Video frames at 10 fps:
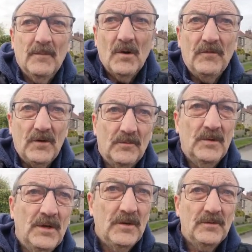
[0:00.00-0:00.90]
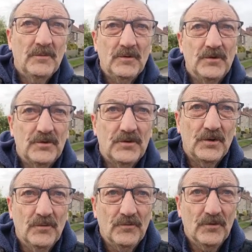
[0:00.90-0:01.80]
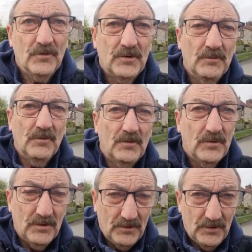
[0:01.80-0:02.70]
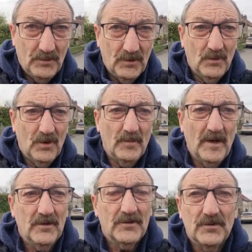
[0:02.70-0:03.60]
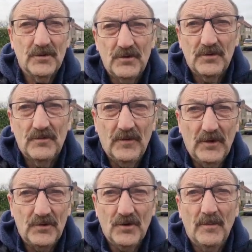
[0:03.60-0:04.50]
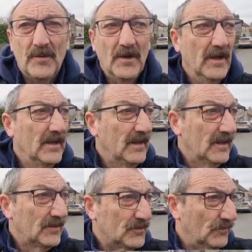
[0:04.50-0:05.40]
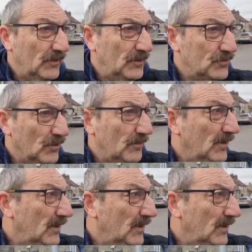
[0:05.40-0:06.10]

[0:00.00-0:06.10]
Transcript: Hovingham, which is 2.25 miles, there's a village shop there. There's no village shop